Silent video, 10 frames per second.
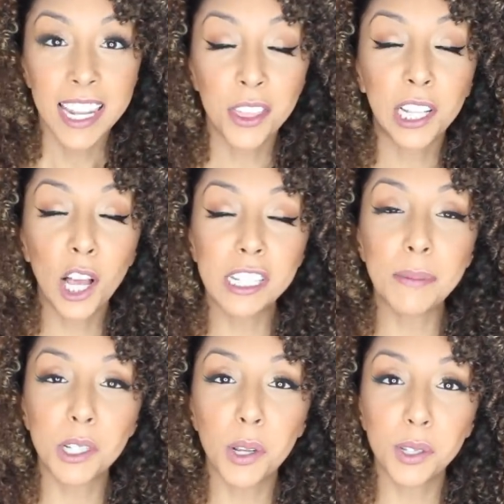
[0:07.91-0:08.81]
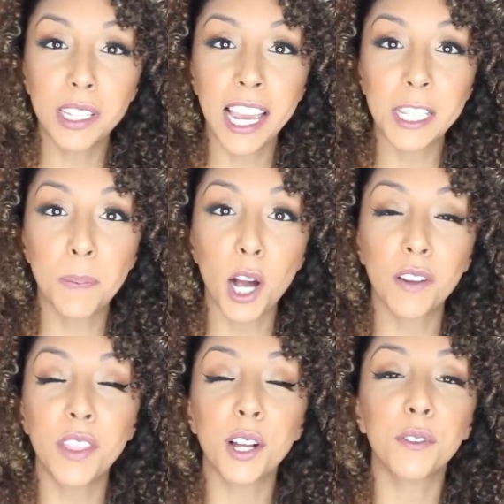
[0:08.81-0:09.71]
Now the clothes I'm showing you today is
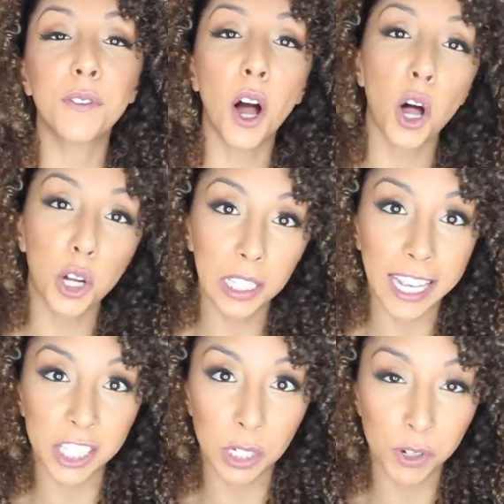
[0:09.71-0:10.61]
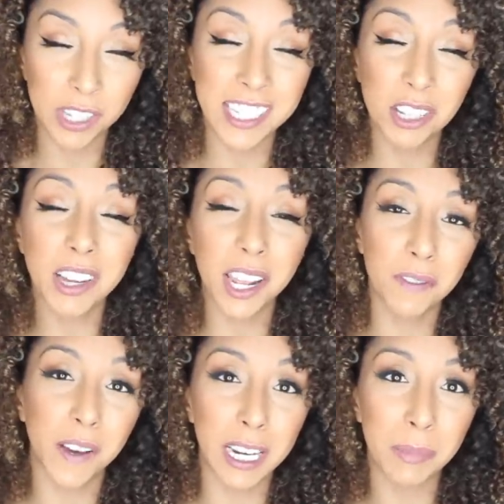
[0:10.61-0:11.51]
part of their fall collection, which is still
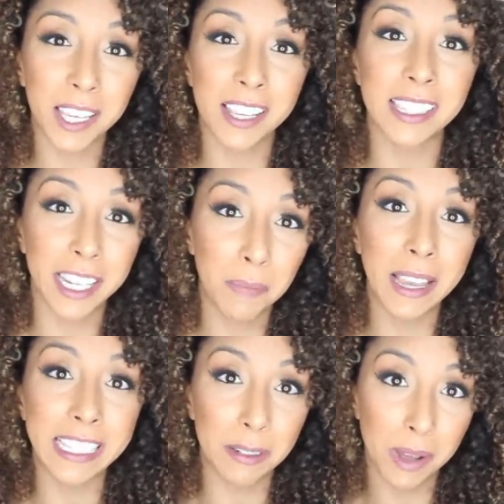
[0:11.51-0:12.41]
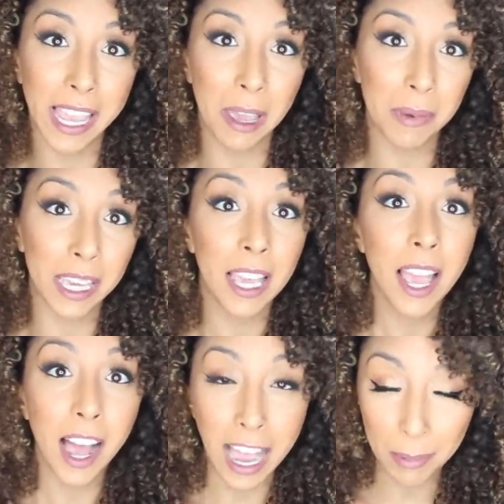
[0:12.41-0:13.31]
kind of funny because they're based in Miami,
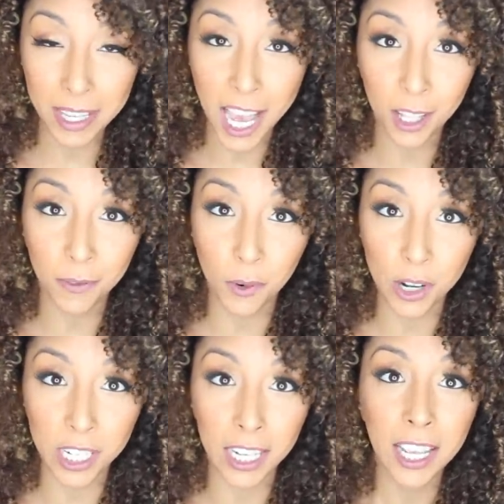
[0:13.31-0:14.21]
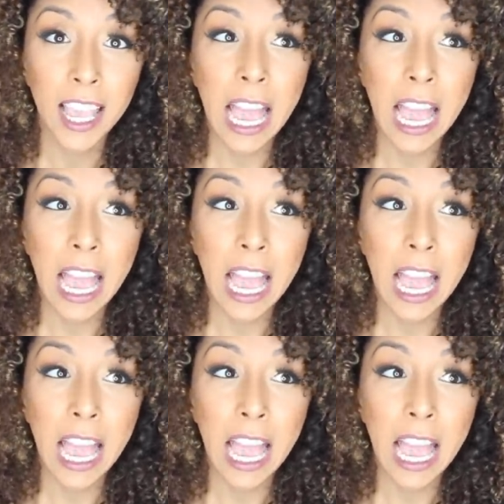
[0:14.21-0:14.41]
I'm in California,